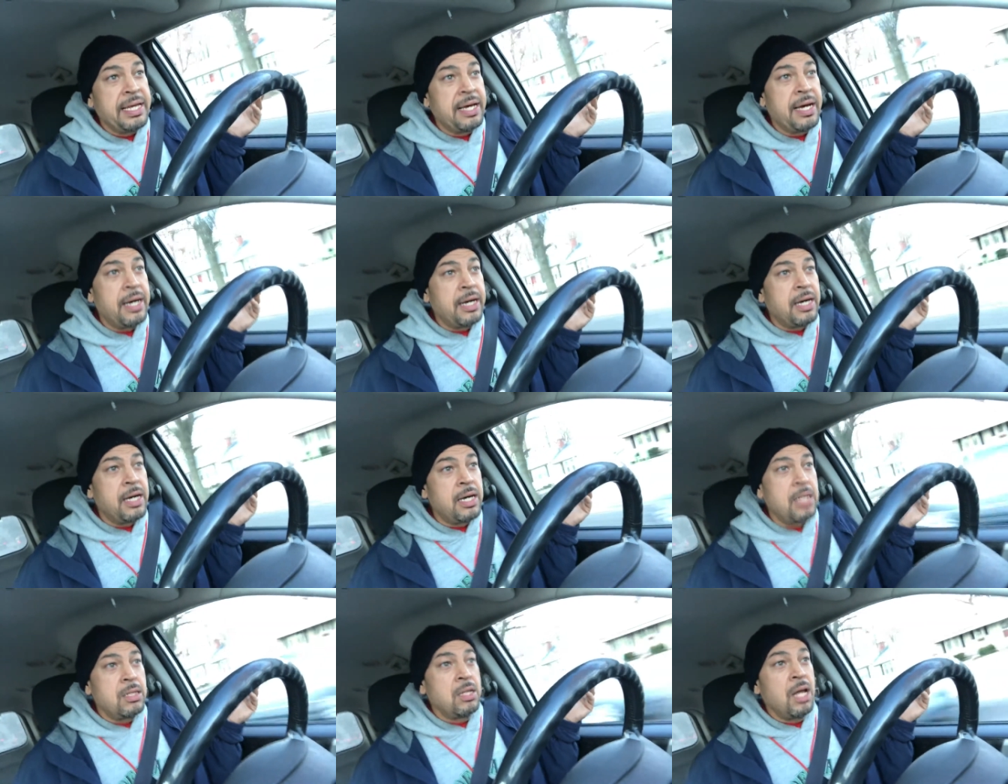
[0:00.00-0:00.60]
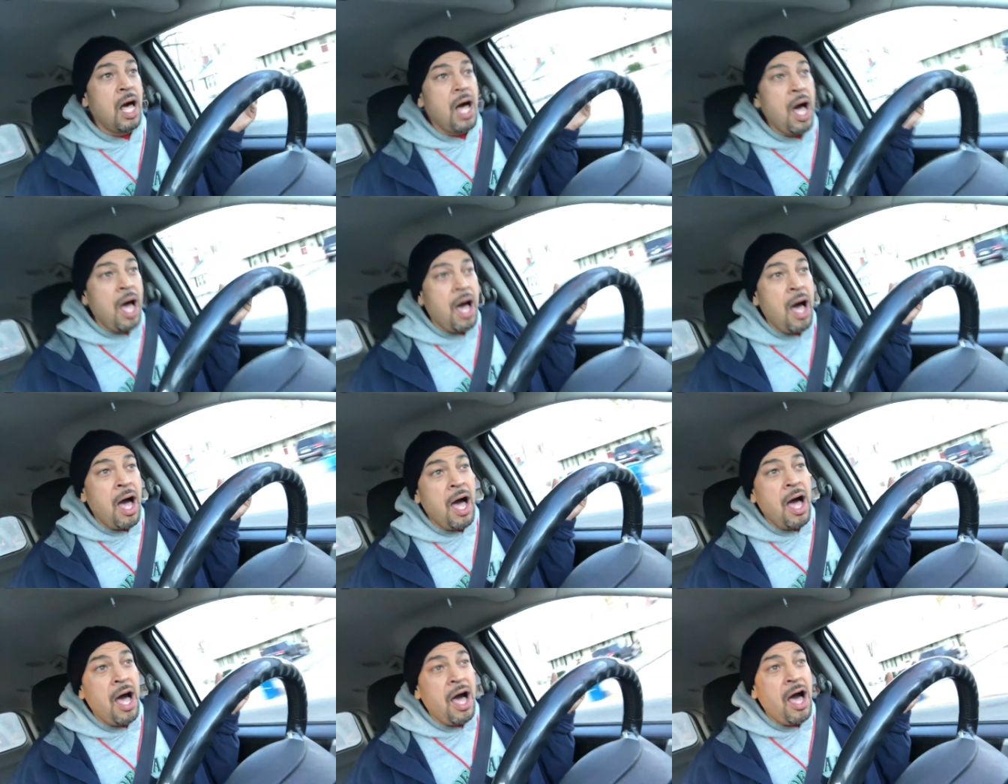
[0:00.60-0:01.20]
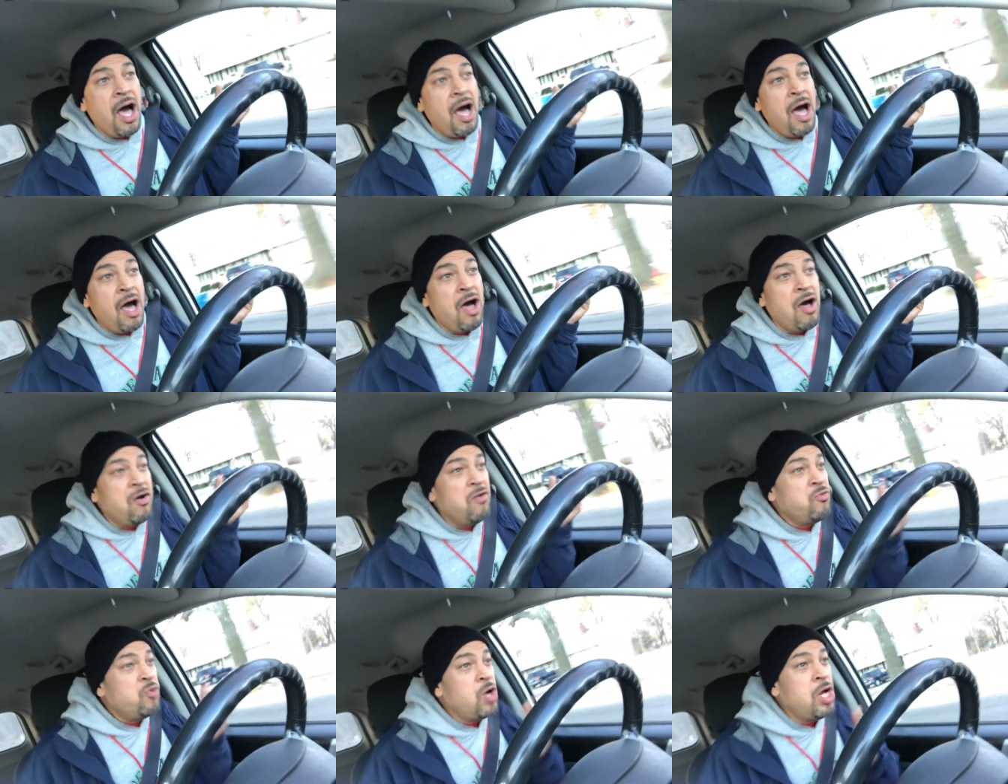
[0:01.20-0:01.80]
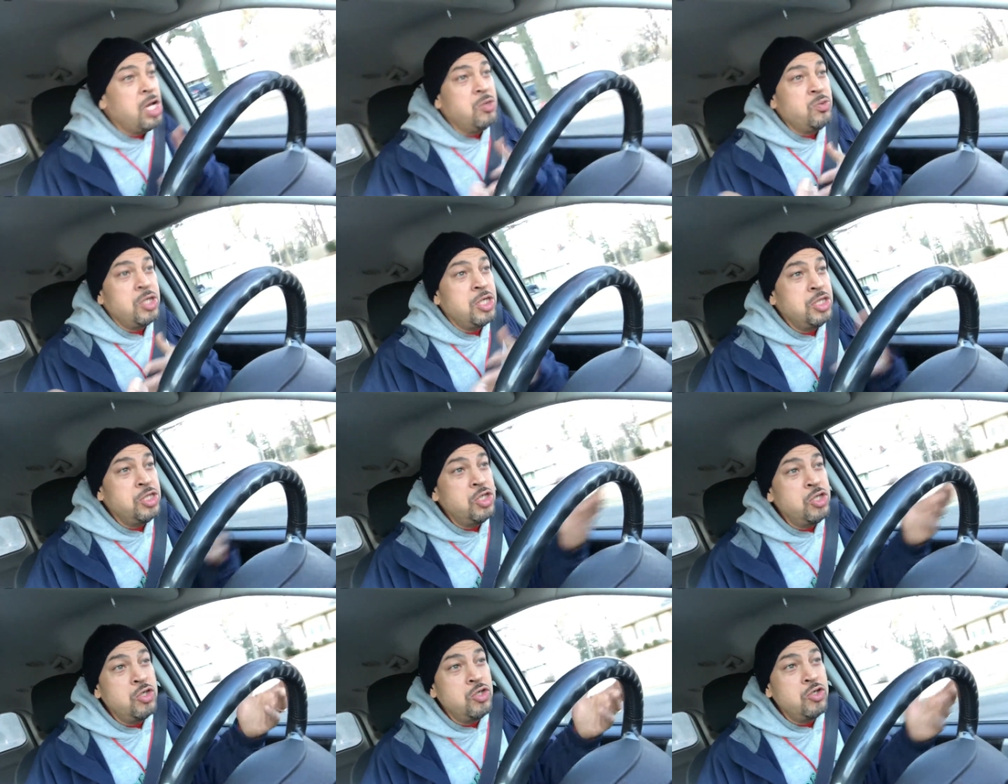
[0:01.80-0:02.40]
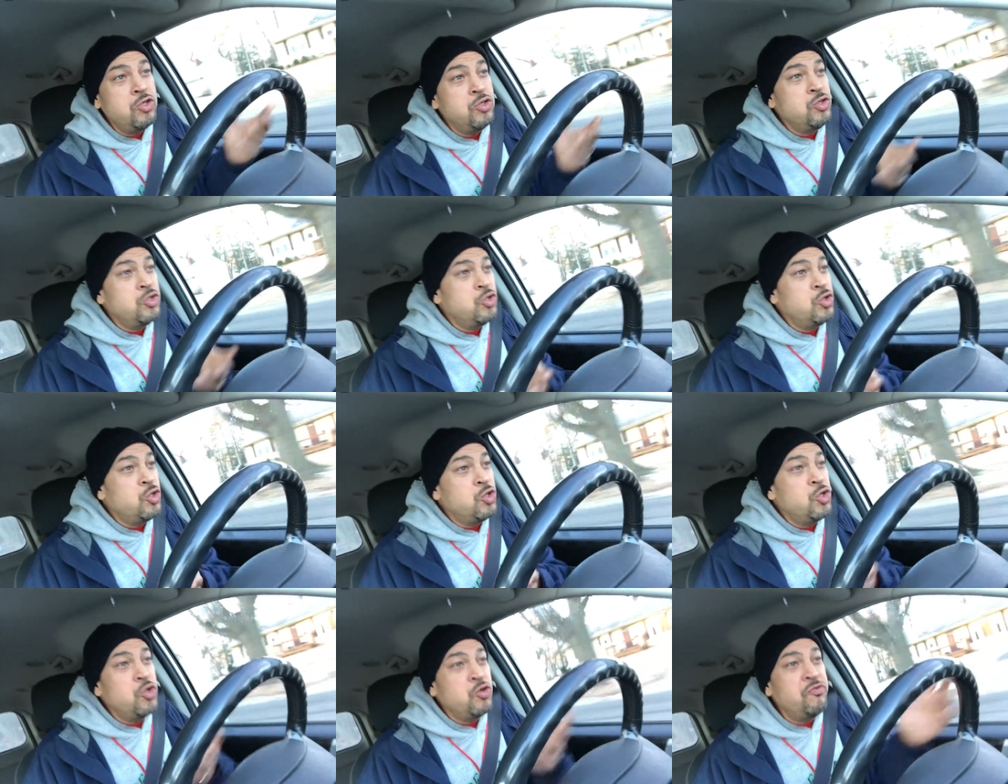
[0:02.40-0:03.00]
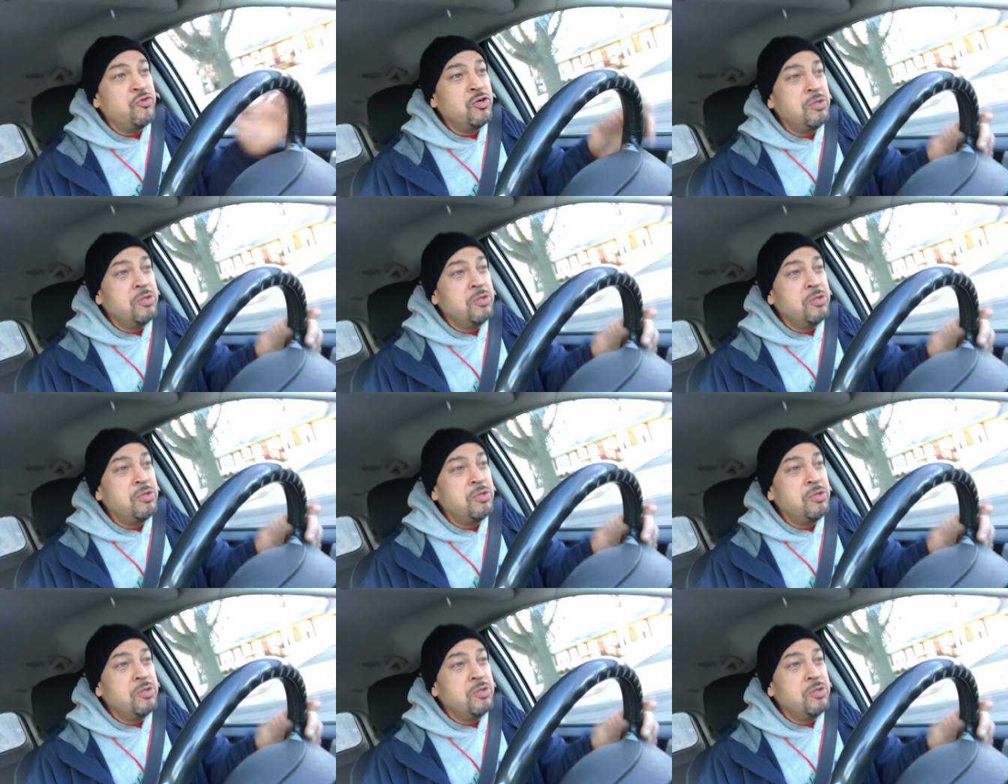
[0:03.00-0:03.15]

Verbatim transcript: uh, "Love What Would You Do